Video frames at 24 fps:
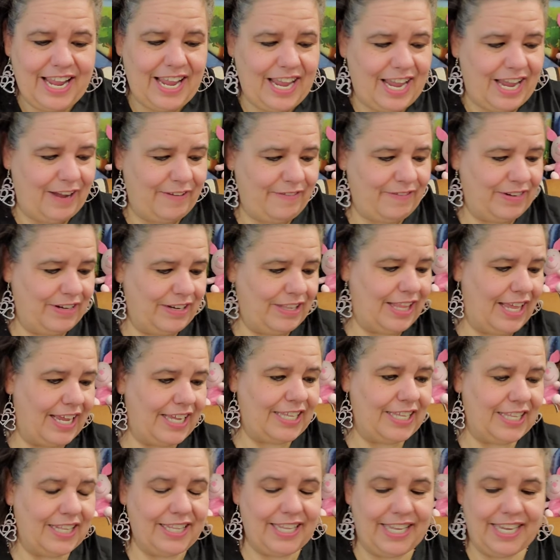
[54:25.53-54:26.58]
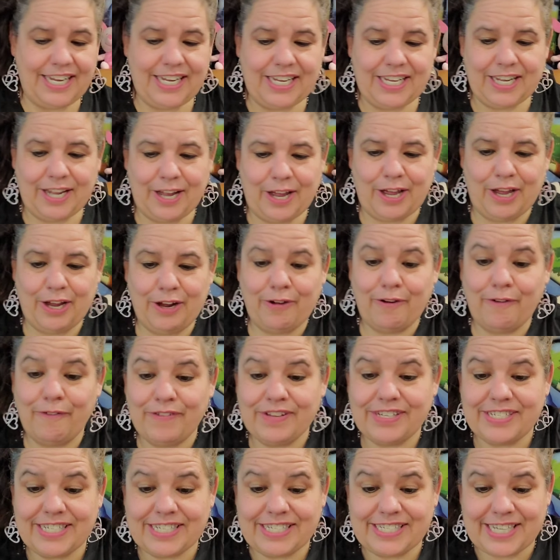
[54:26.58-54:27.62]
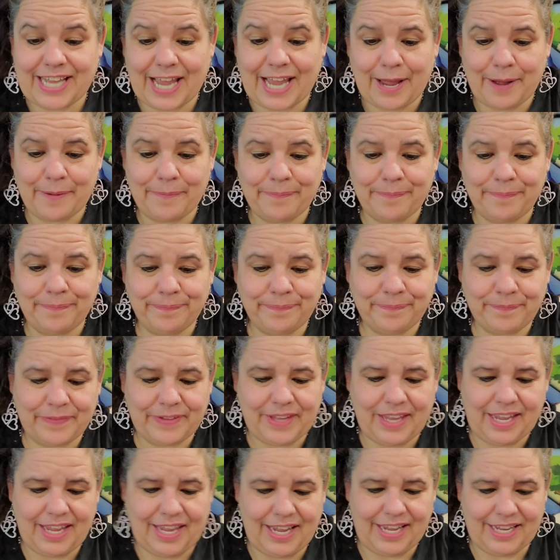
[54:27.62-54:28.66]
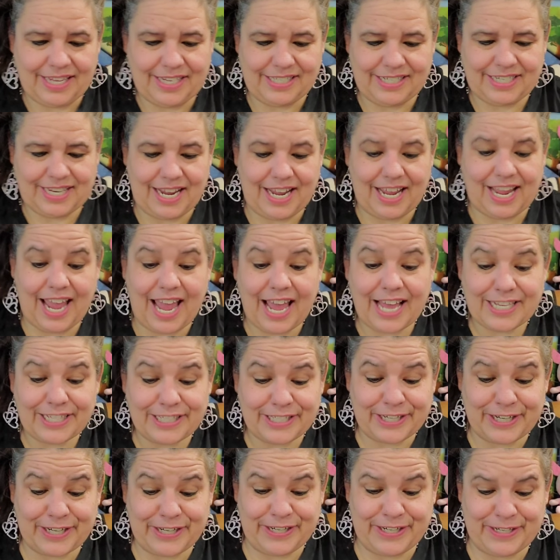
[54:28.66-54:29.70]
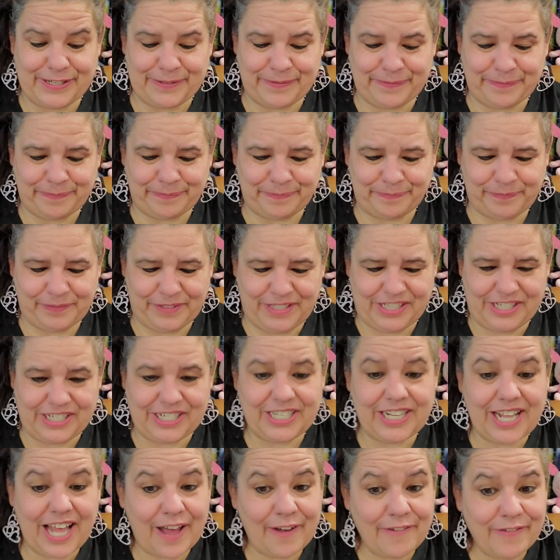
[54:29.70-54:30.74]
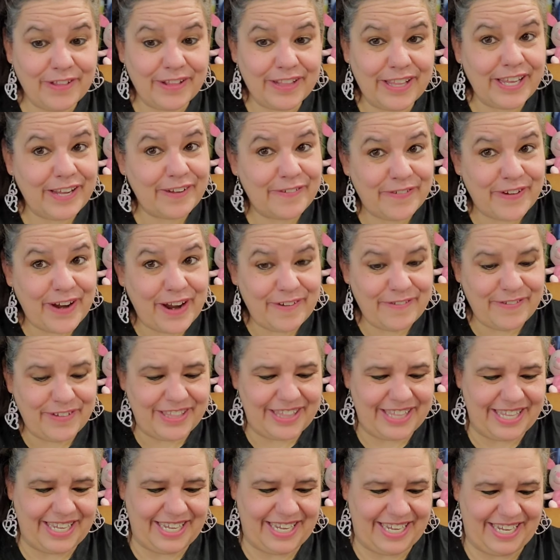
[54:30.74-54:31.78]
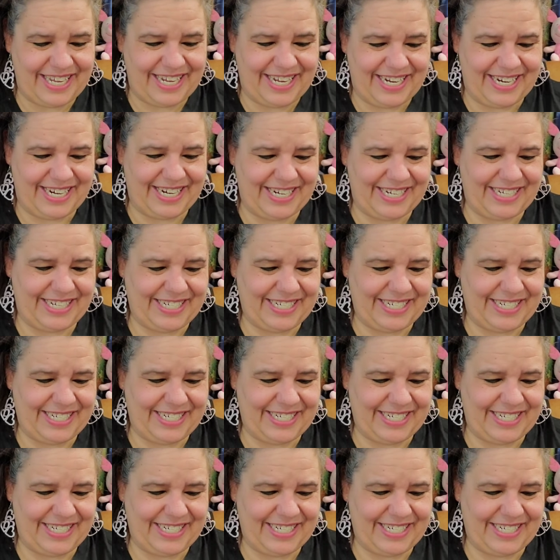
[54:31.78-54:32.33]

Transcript: and would like the link, uh, go visit Sam and uh, ask her. Because she'll have the link for everything here.